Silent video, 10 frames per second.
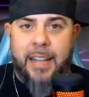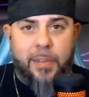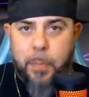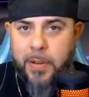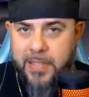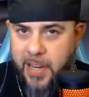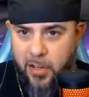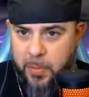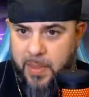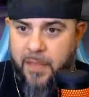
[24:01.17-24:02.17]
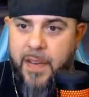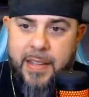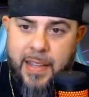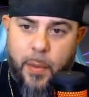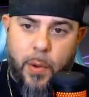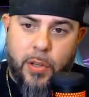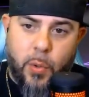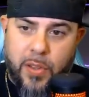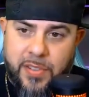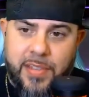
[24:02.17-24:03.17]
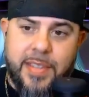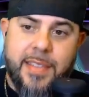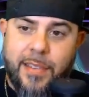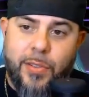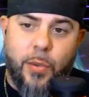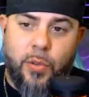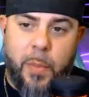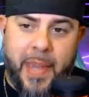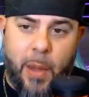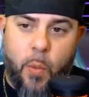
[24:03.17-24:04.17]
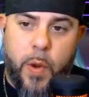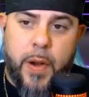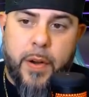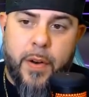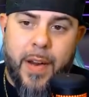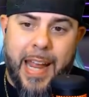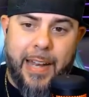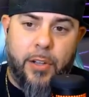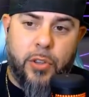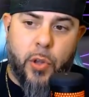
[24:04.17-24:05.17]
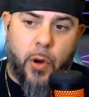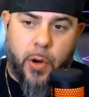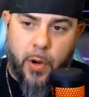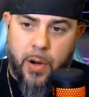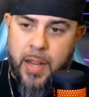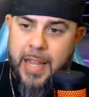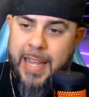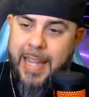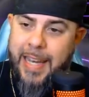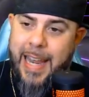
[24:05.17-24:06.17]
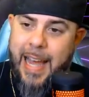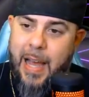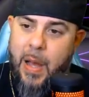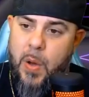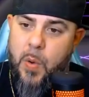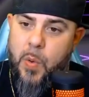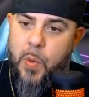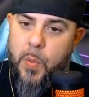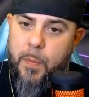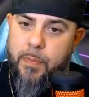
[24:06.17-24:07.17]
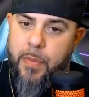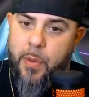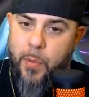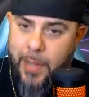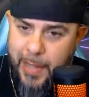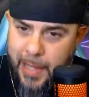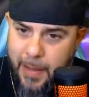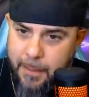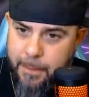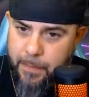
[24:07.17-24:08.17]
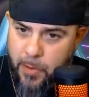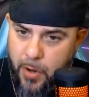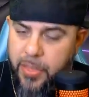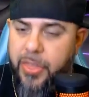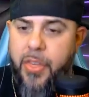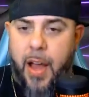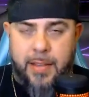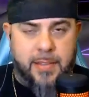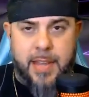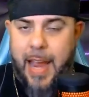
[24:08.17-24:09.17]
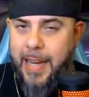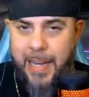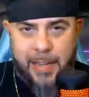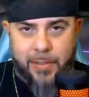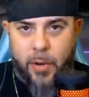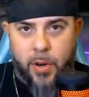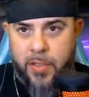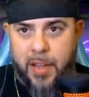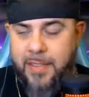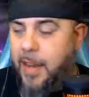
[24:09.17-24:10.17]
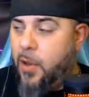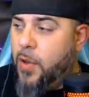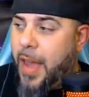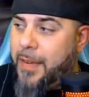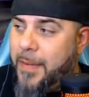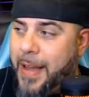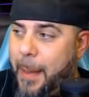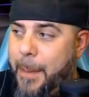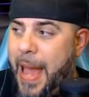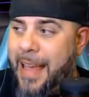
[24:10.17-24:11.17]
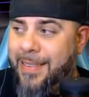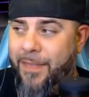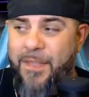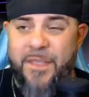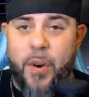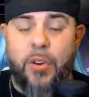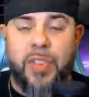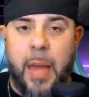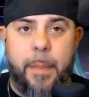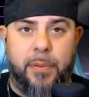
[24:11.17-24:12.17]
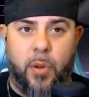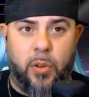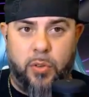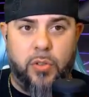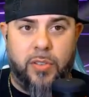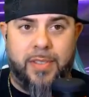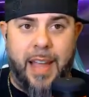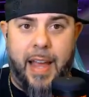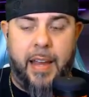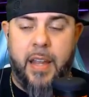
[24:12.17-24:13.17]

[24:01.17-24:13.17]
part scares me. The fact that they want to do a season 2 to make it weirder and darker. Now, Willie, your thoughts. I need to know your thoughts. I know you haven't even got past the first episode because you just died,